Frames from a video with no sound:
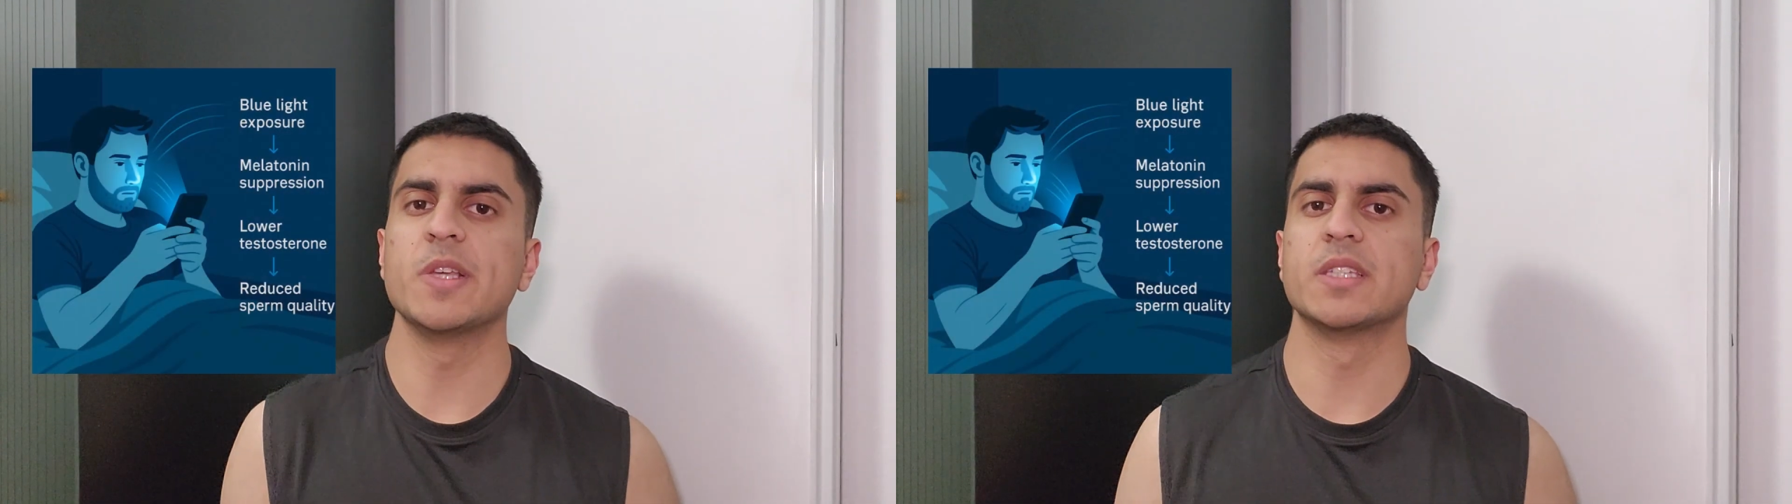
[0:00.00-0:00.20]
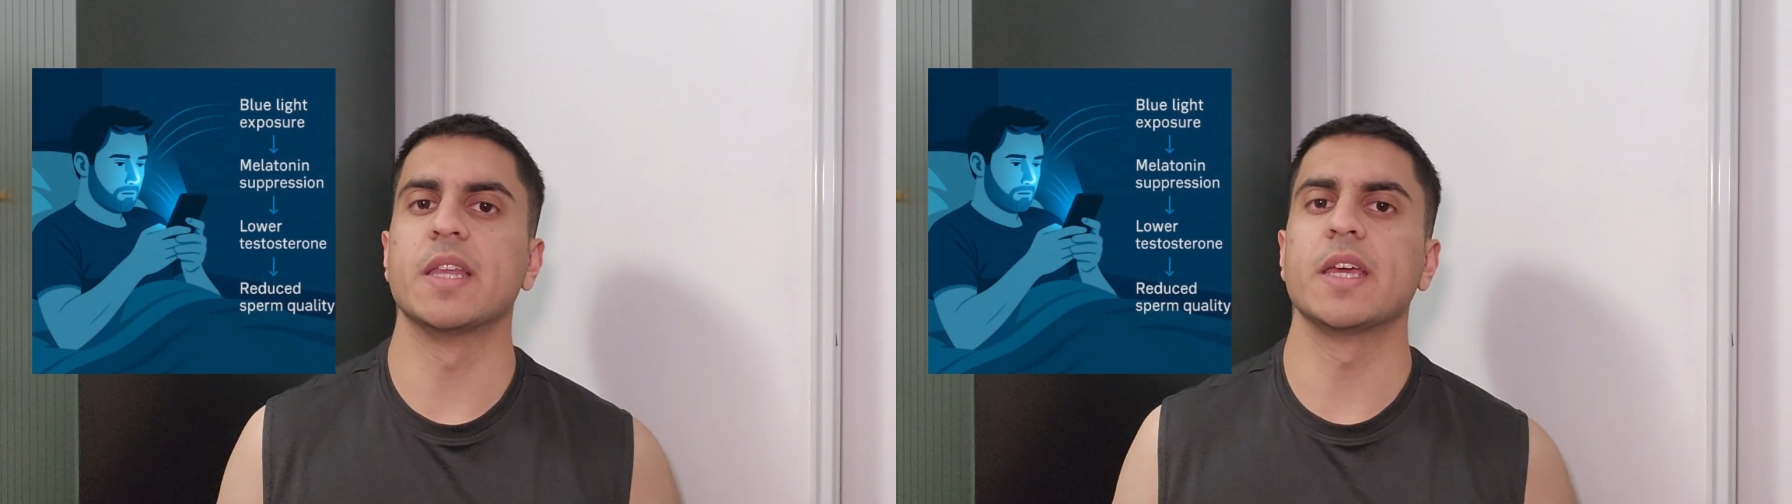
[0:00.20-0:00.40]

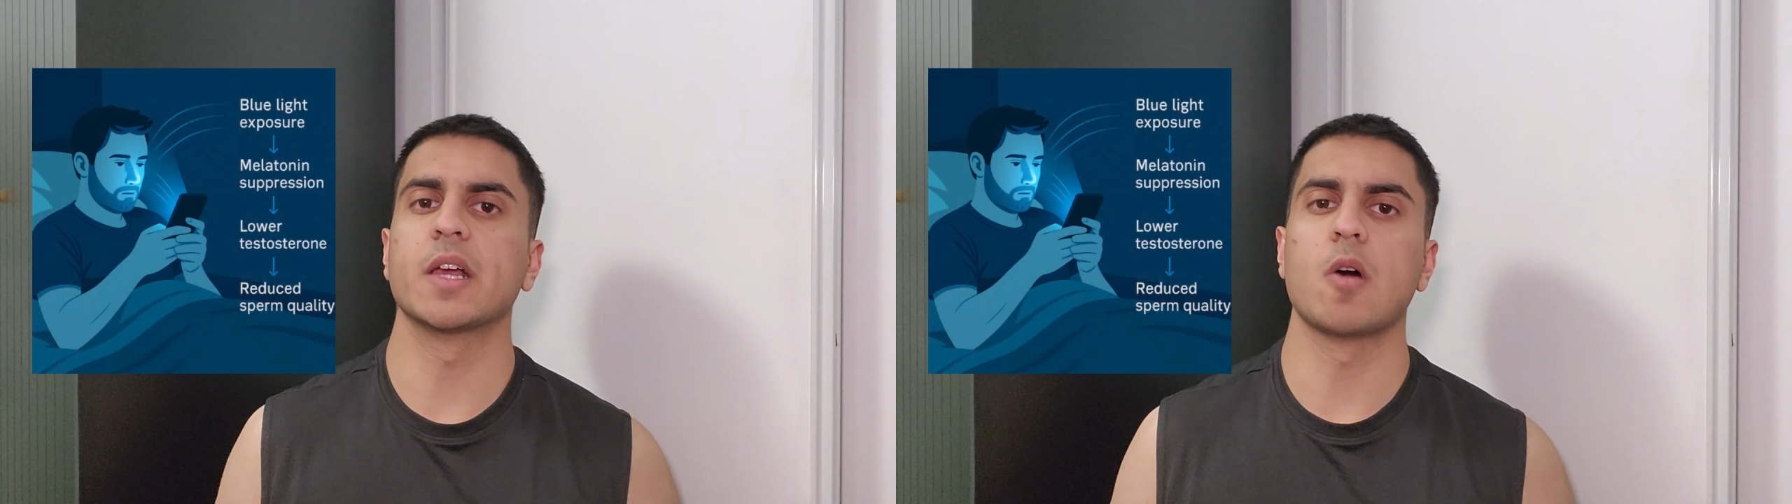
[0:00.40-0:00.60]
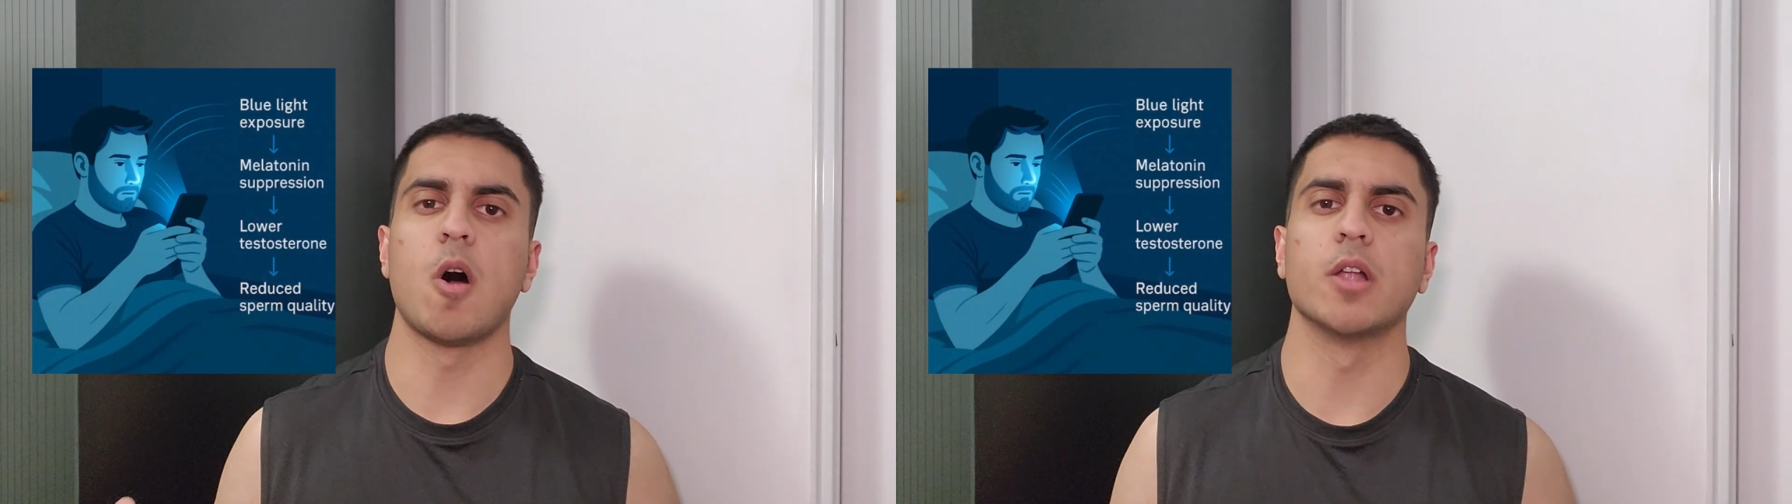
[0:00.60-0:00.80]

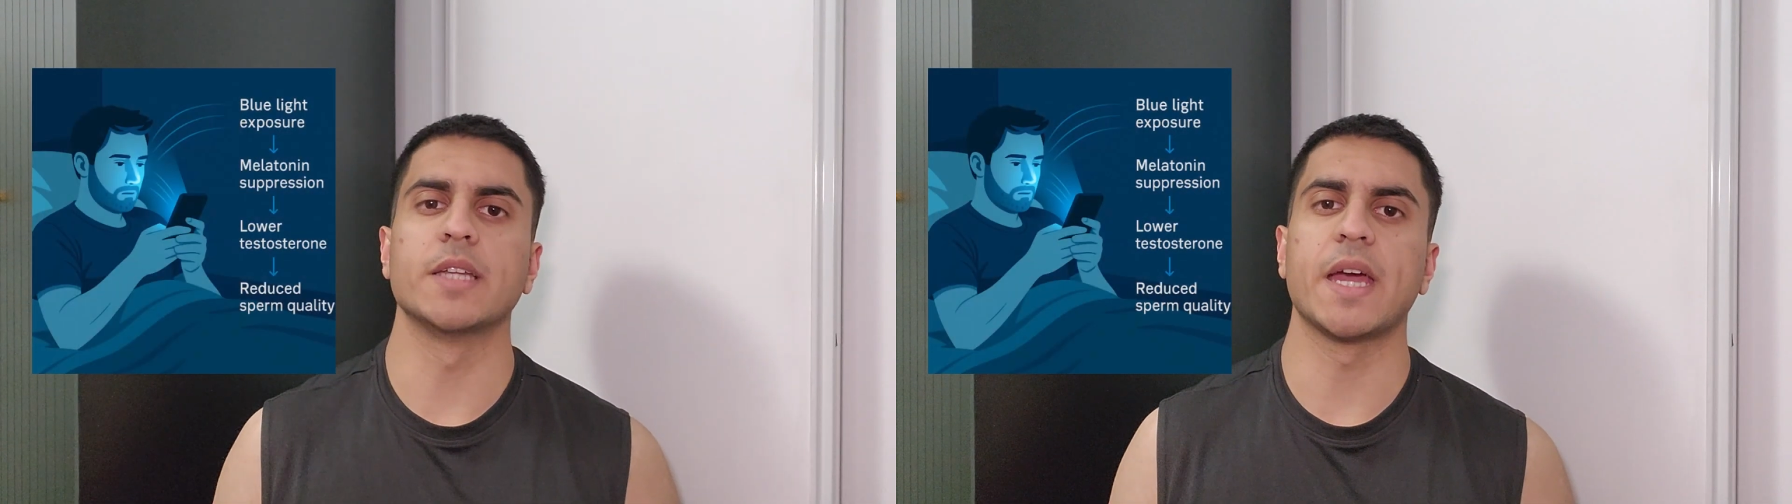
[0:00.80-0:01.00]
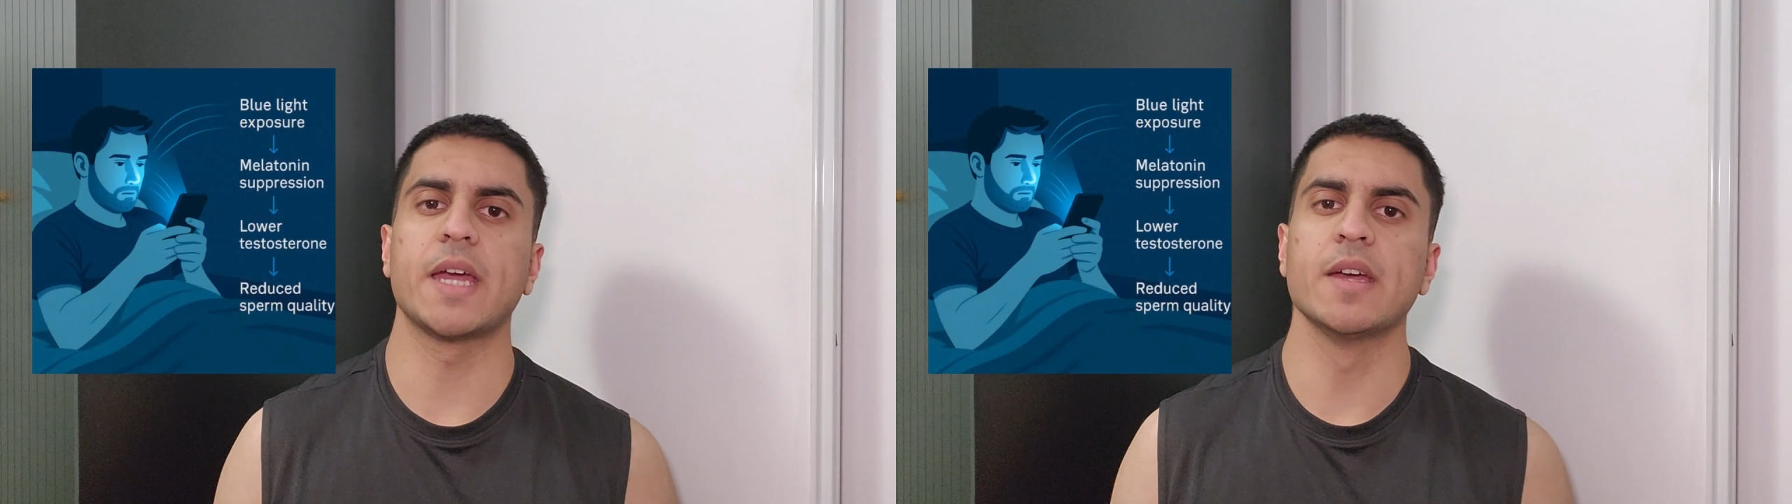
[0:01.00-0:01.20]
sitting all
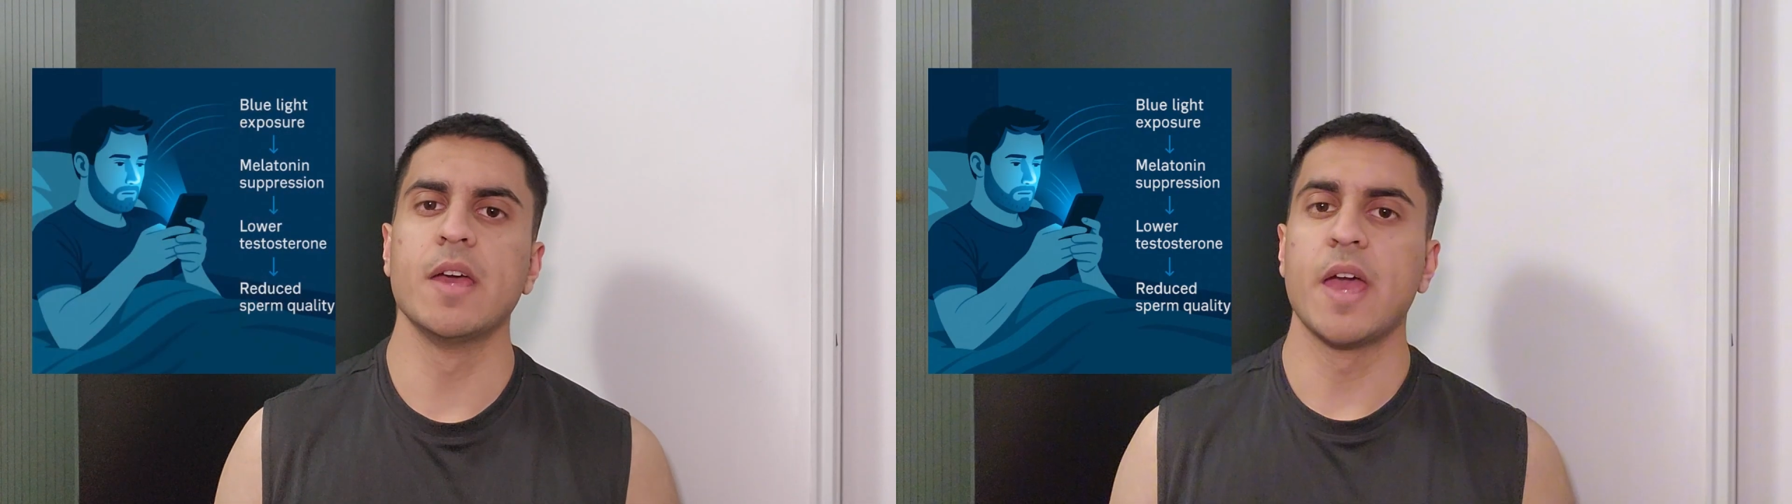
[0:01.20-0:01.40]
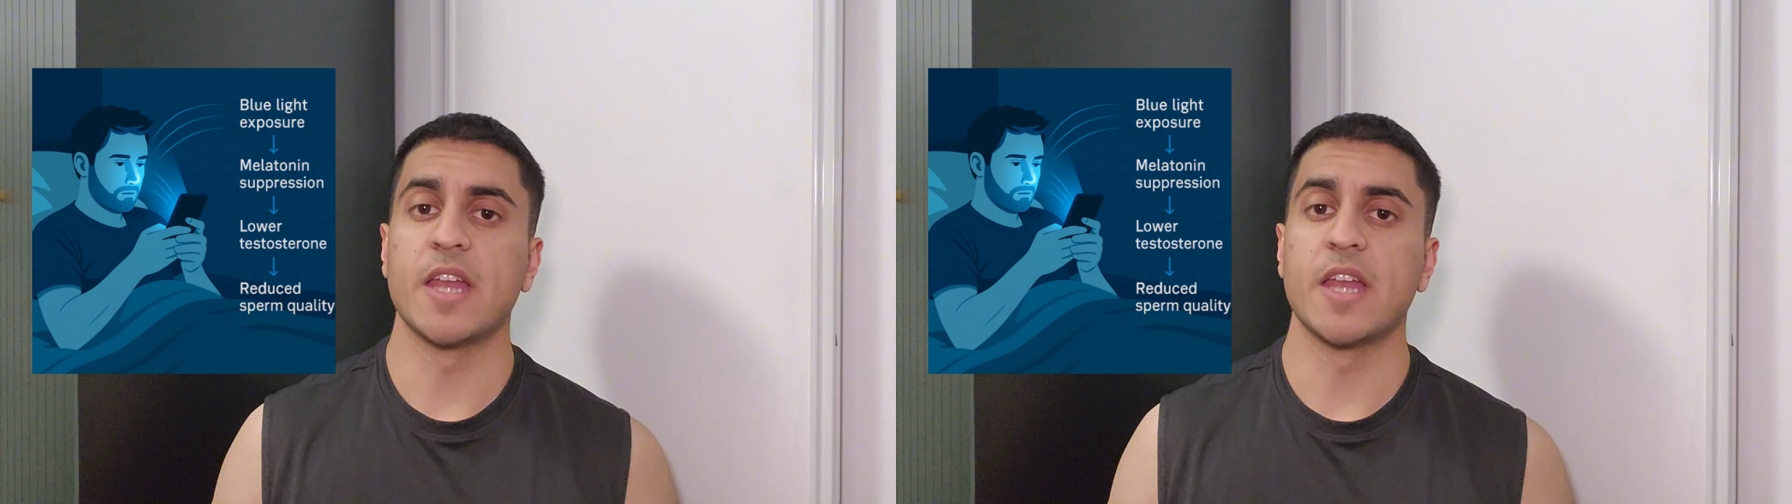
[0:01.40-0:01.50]
day,